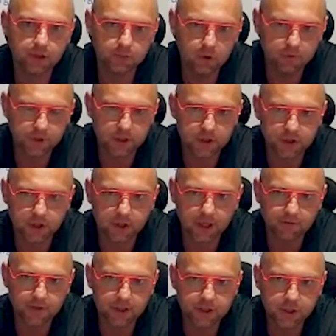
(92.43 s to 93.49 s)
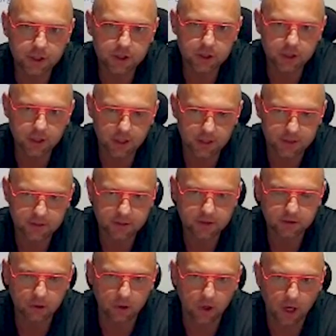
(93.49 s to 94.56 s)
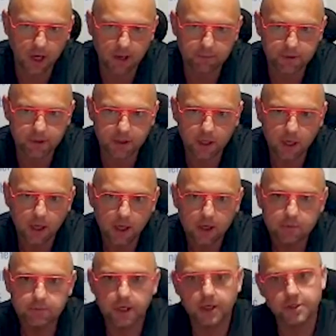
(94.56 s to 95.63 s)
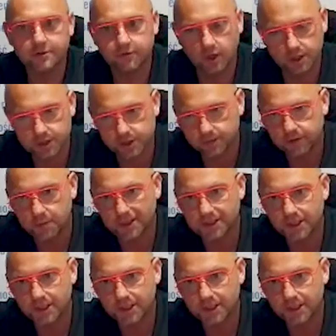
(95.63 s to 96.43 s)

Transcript: I always say that the most important thing is to have the right genetic material,